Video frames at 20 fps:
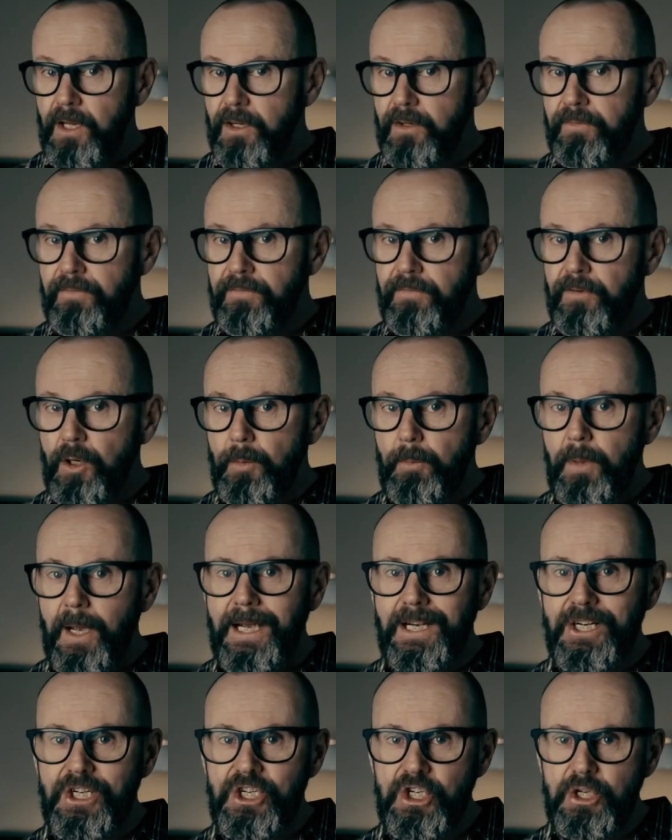the verb
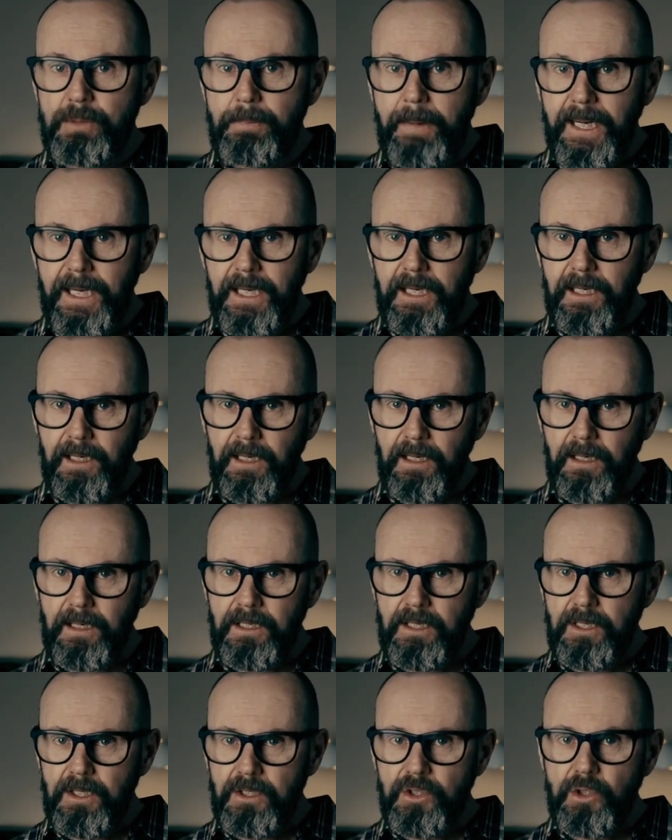
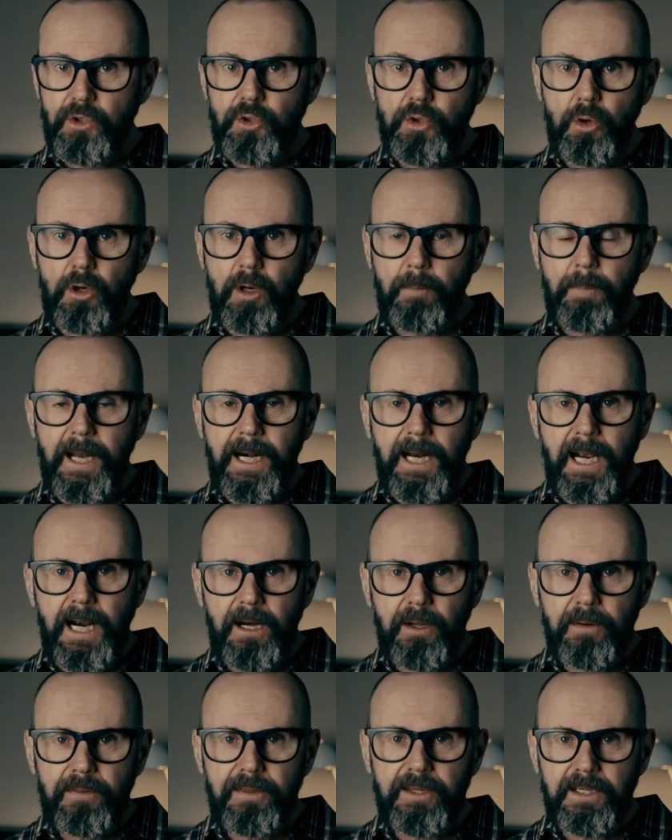schmecken, to talk about
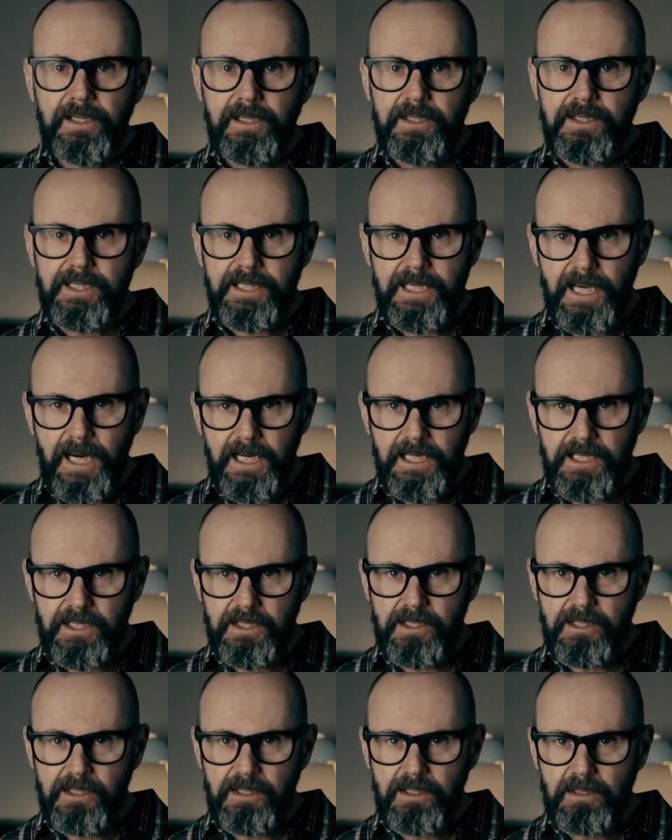how things
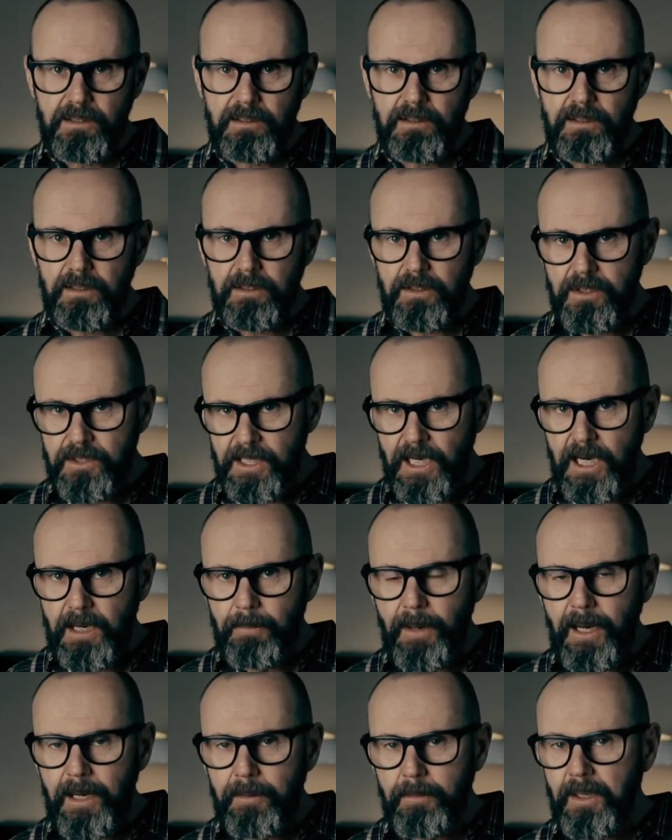taste. To say
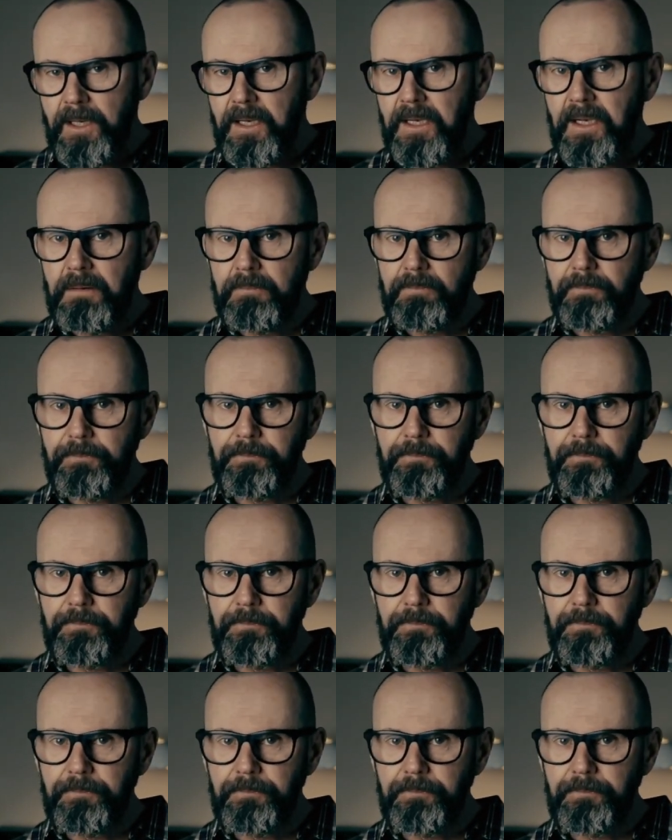maybe,